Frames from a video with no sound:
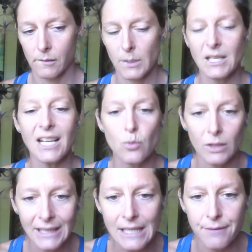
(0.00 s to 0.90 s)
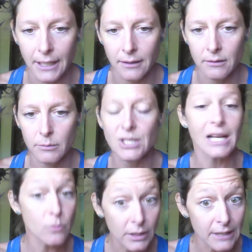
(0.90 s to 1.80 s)
Besides relieving, what is
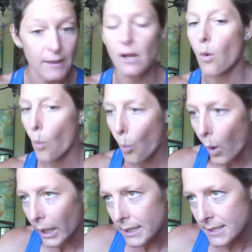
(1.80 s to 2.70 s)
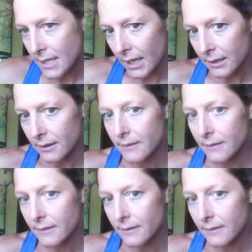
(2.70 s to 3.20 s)
that? That's